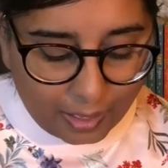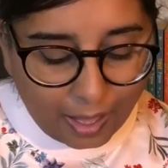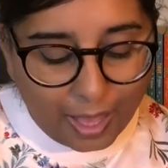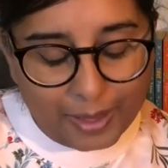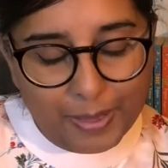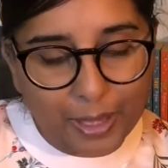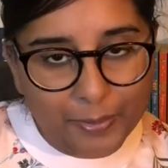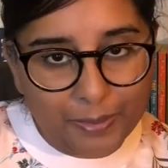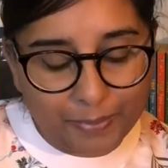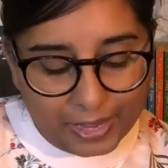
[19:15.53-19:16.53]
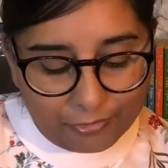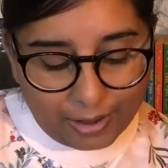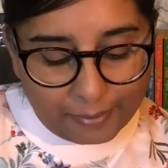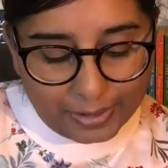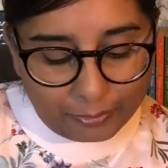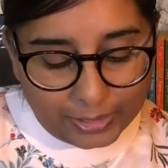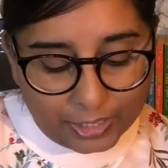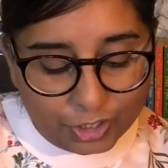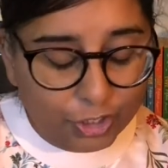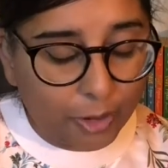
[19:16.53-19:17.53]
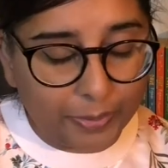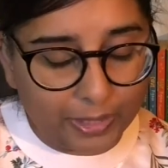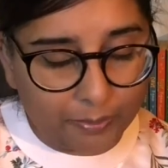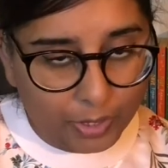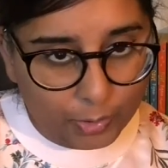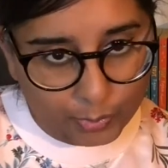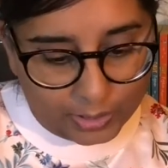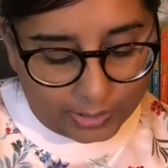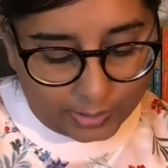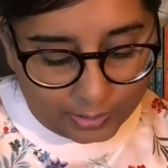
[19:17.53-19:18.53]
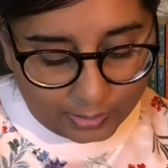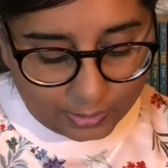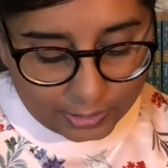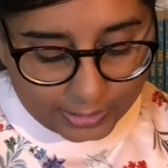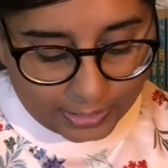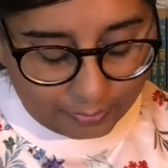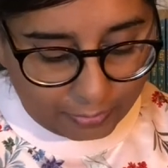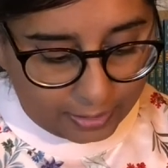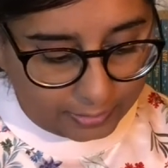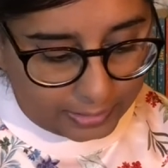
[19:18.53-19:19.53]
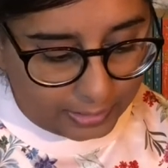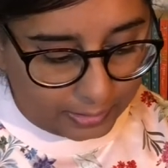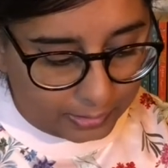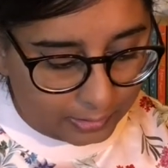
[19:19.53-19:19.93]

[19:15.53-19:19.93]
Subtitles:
"I'm helping Big Rabbit with a job at the moment," she said proudly.